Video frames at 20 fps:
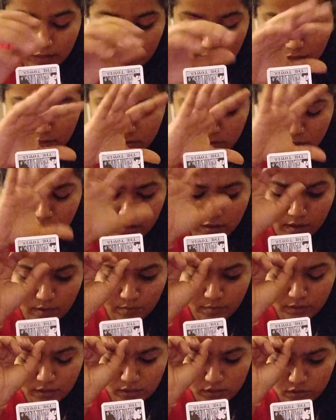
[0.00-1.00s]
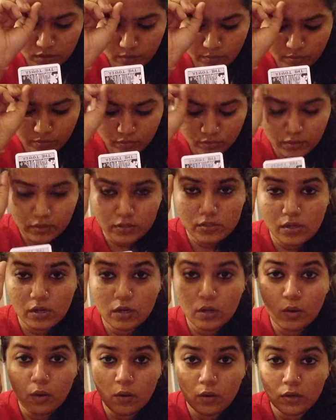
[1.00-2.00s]
it's all crumbled, it's all broken, it's all
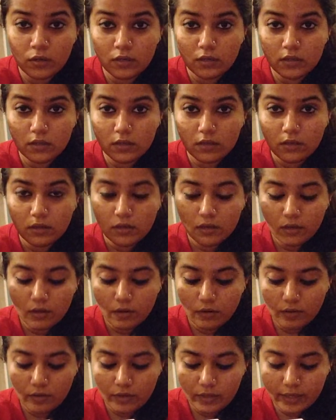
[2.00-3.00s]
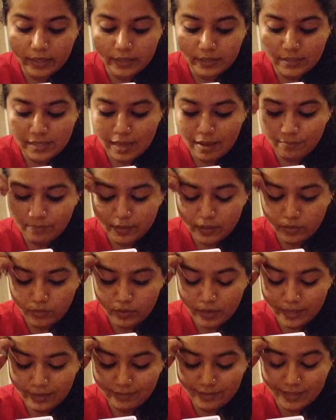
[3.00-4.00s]
gone, or like it's happening, or
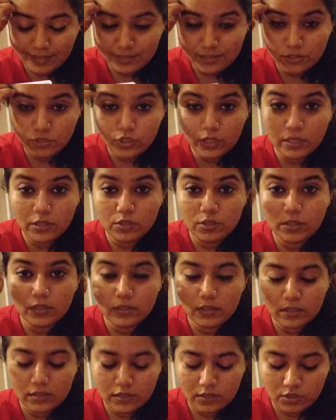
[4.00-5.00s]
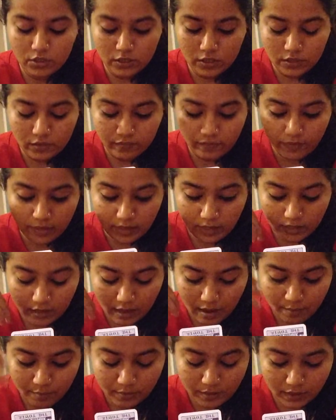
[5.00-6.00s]
like things are changing very
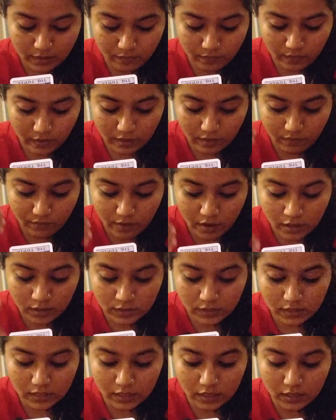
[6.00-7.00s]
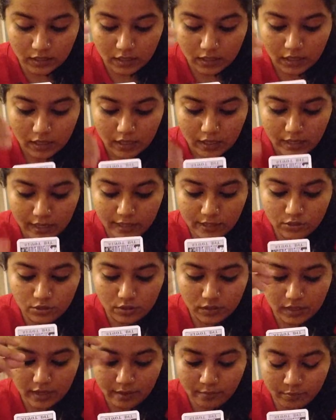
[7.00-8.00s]
rapidly and very fast, and it's
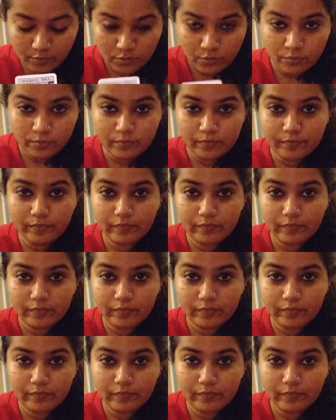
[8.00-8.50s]
just like boom.